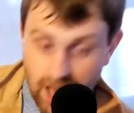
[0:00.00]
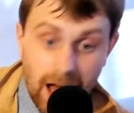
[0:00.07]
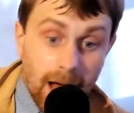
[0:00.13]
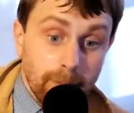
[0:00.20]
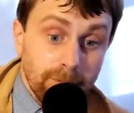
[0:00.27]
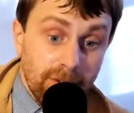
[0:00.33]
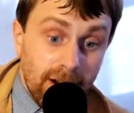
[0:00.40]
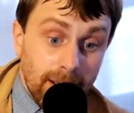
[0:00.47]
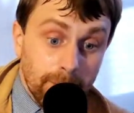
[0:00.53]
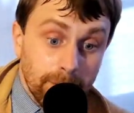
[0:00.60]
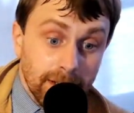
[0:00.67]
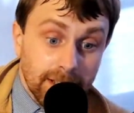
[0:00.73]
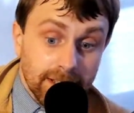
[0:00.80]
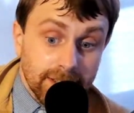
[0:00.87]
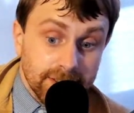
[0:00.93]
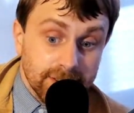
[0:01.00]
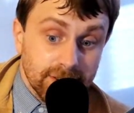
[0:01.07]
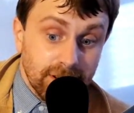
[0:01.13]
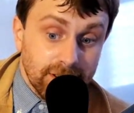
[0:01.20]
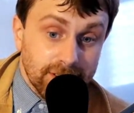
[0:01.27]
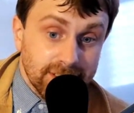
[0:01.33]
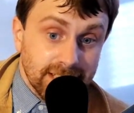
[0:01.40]
I'm rambling to
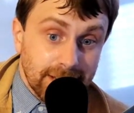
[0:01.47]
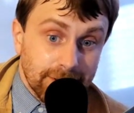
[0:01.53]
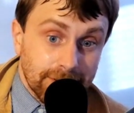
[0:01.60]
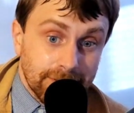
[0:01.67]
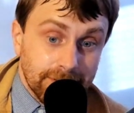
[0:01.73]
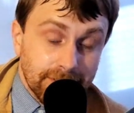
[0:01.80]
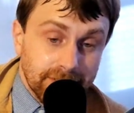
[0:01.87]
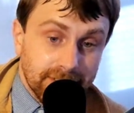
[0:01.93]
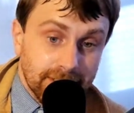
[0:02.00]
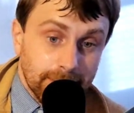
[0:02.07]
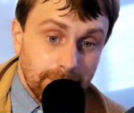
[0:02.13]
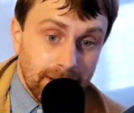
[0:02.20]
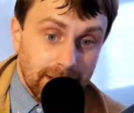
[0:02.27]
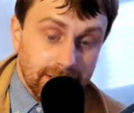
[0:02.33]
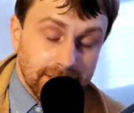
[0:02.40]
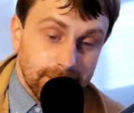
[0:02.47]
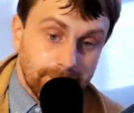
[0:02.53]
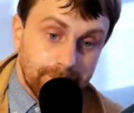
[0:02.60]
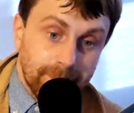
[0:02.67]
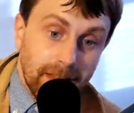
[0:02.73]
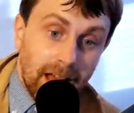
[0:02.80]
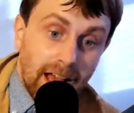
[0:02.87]
stretch this out to 15 minutes.
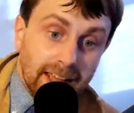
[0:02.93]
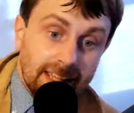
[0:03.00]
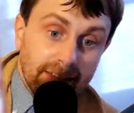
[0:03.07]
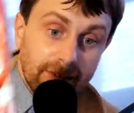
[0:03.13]
I give the